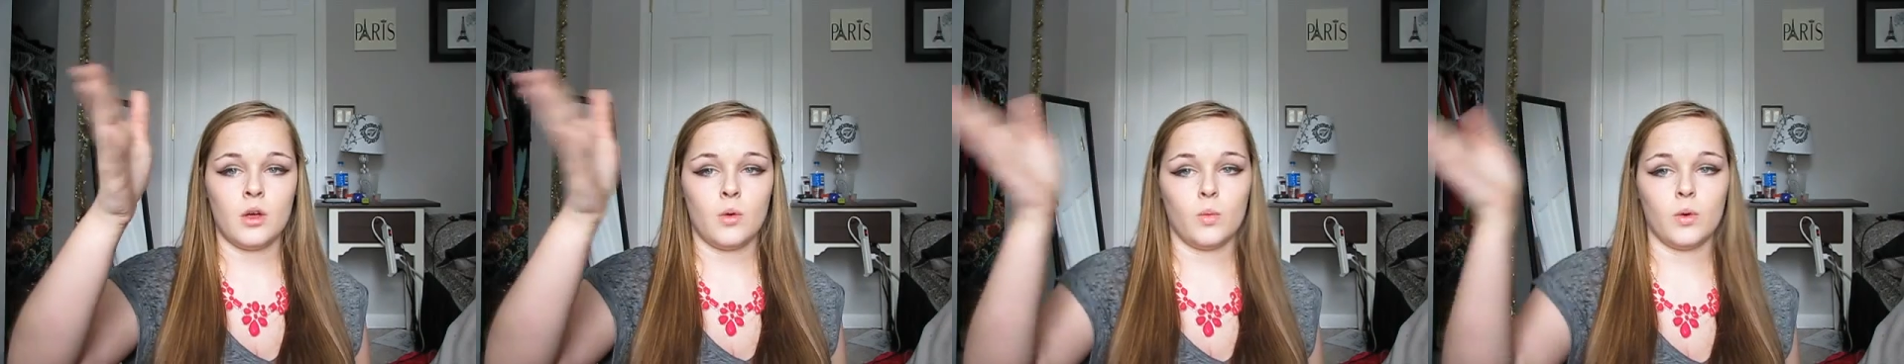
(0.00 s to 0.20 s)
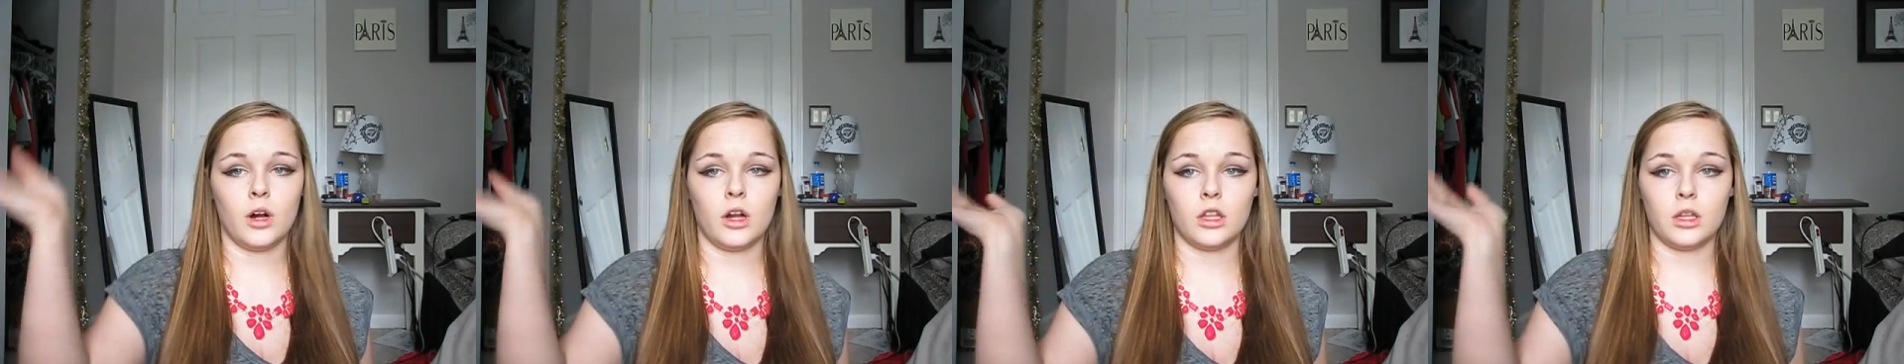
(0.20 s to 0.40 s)

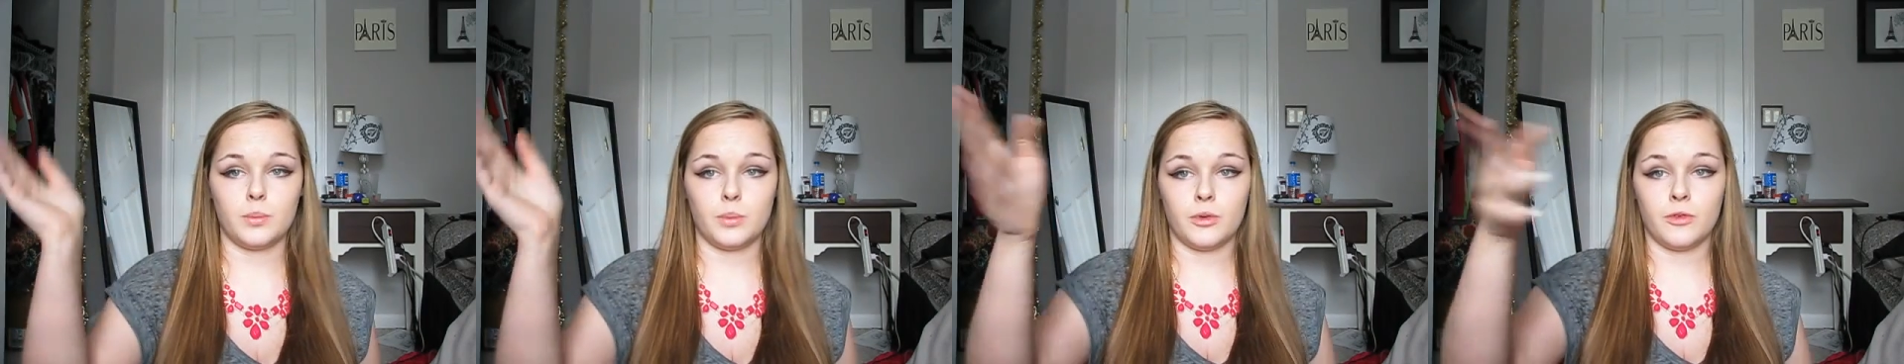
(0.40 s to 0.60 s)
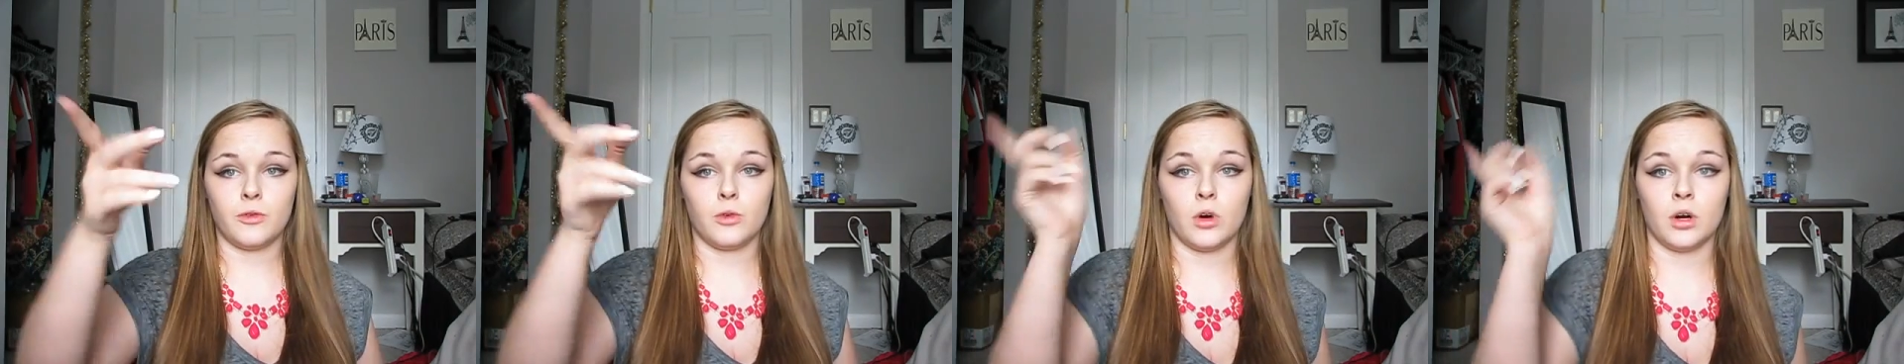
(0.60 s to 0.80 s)
where all the
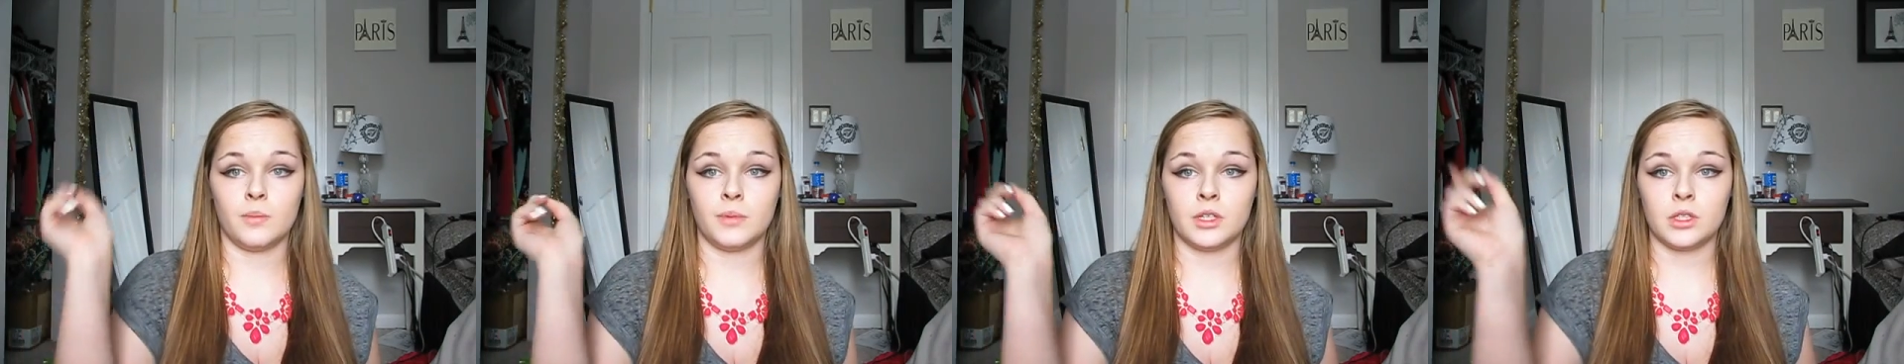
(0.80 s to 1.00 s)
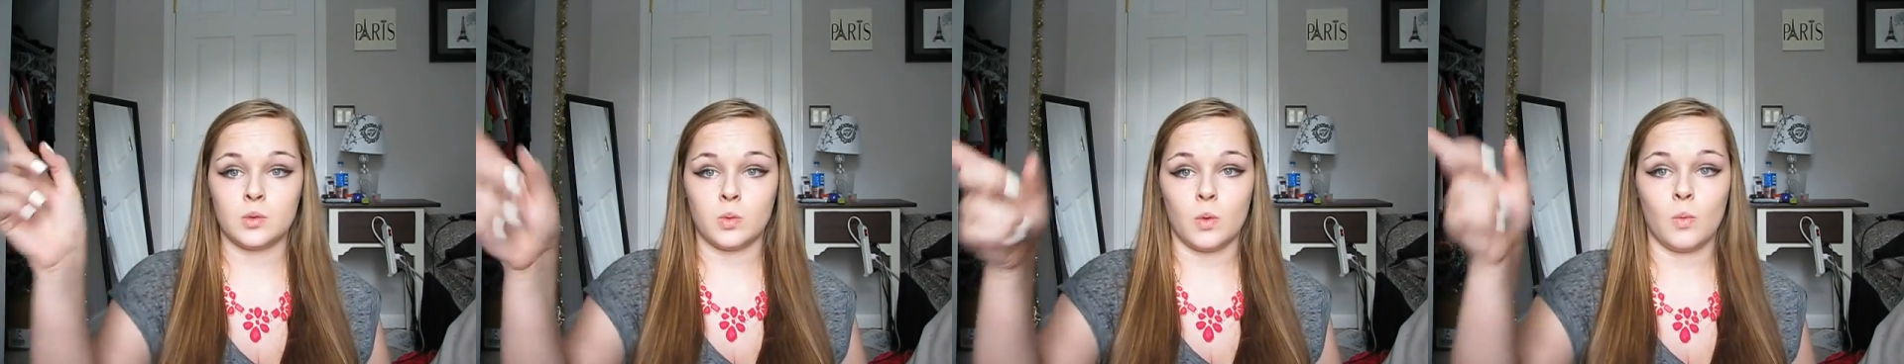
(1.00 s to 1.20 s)

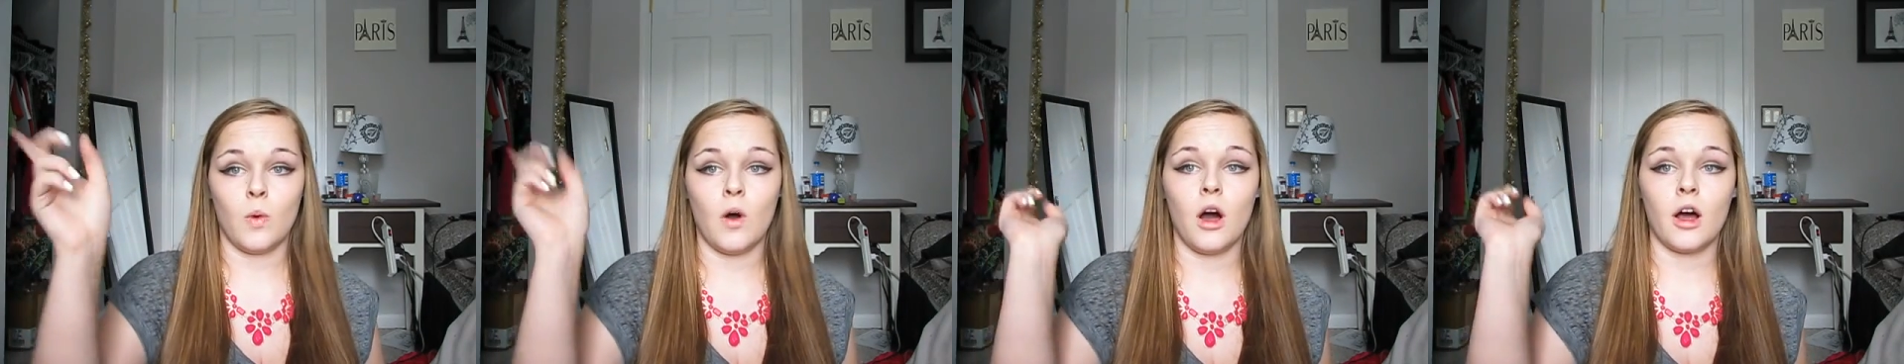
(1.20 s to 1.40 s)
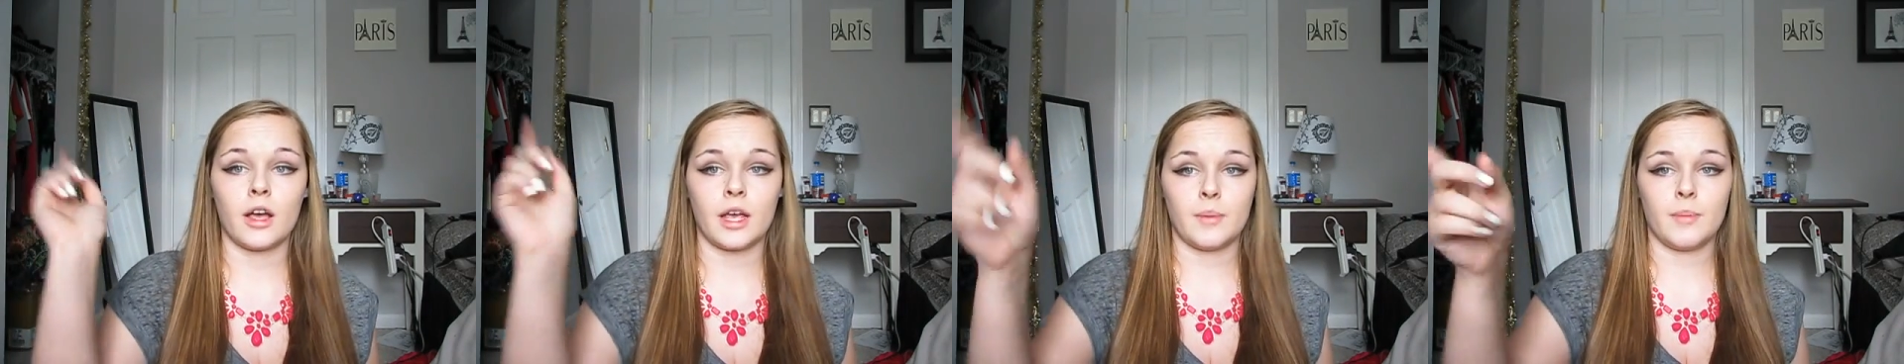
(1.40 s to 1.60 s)
performers were
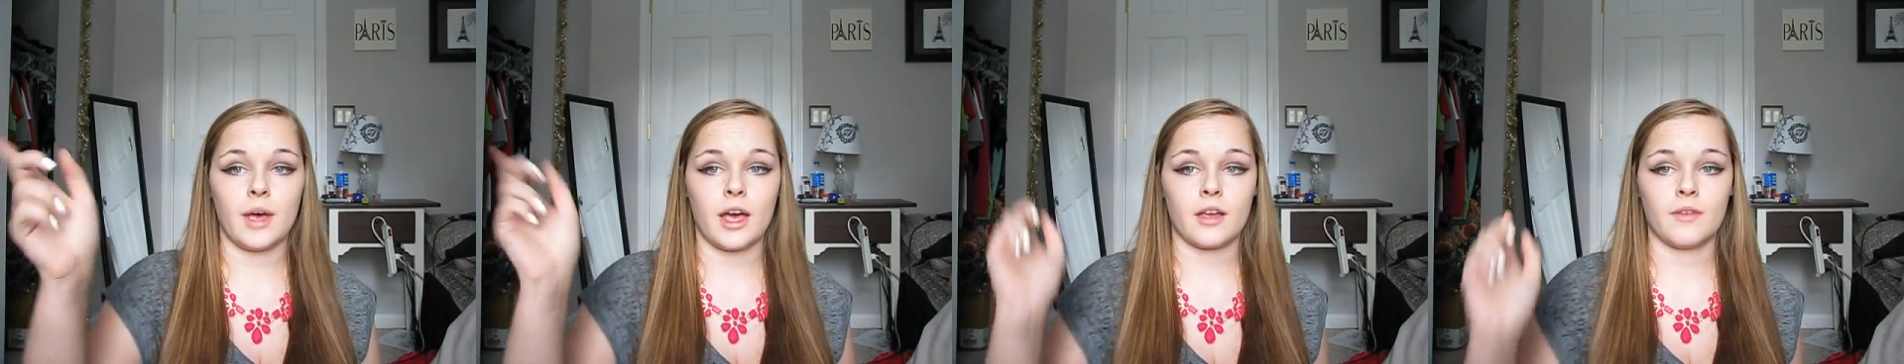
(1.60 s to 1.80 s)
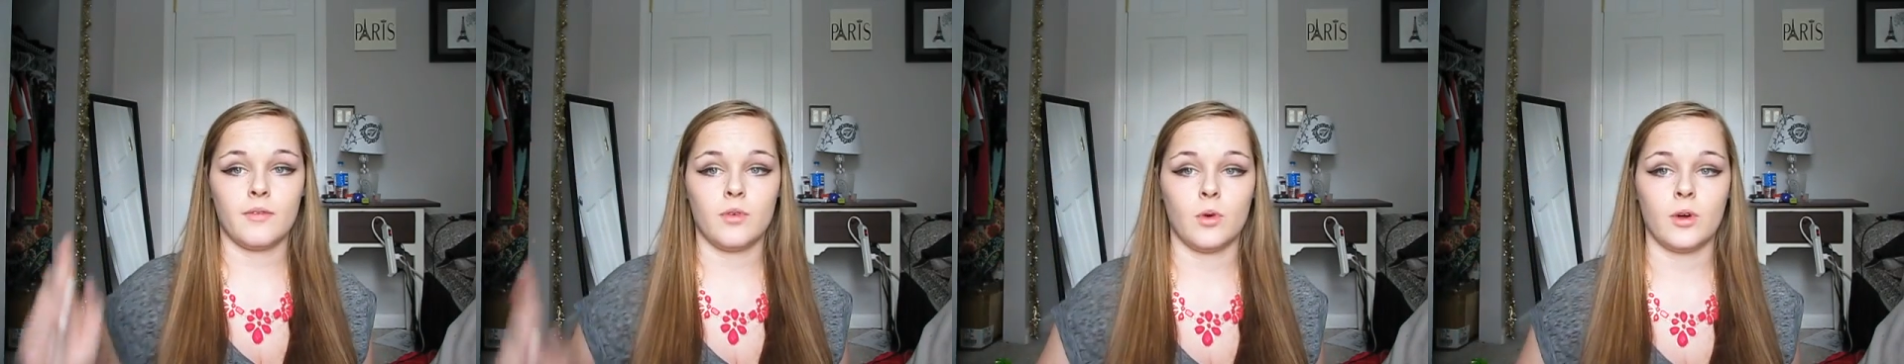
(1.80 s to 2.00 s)
walking
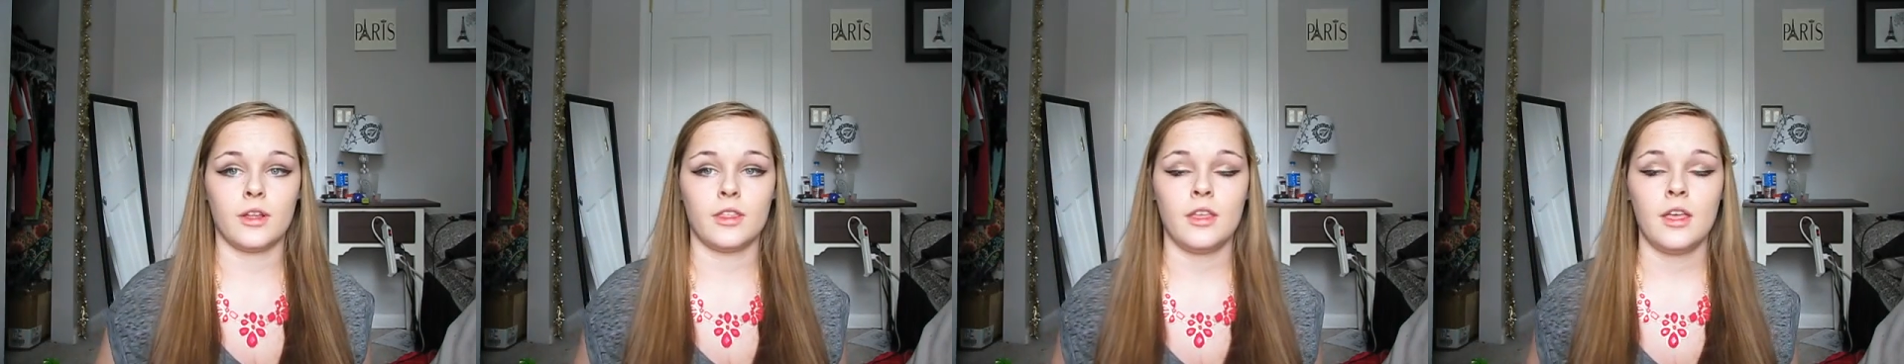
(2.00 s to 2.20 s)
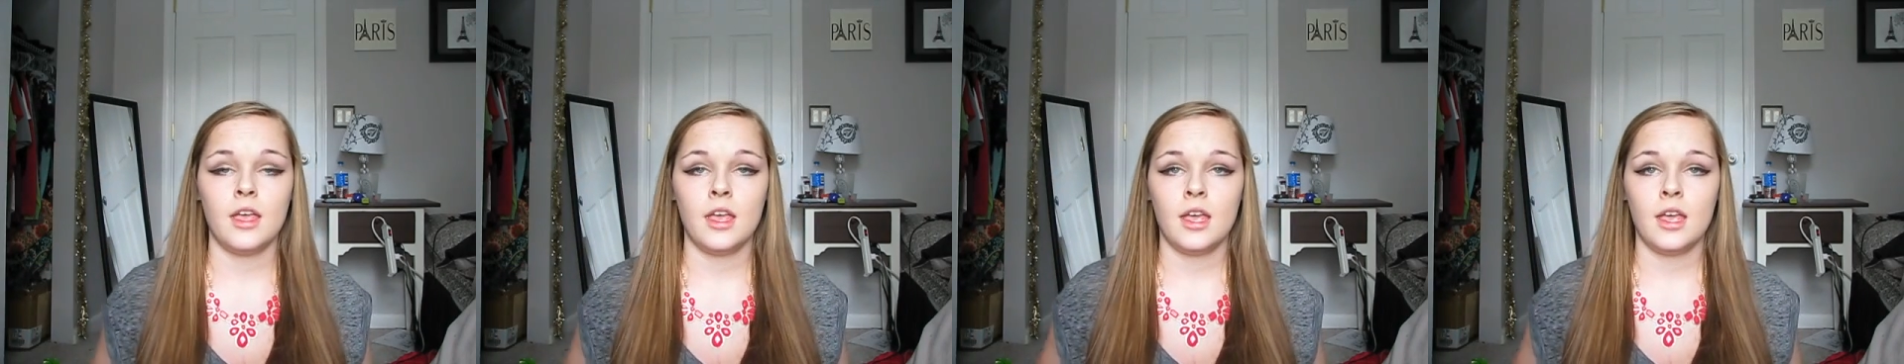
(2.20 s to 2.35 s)
back and forth,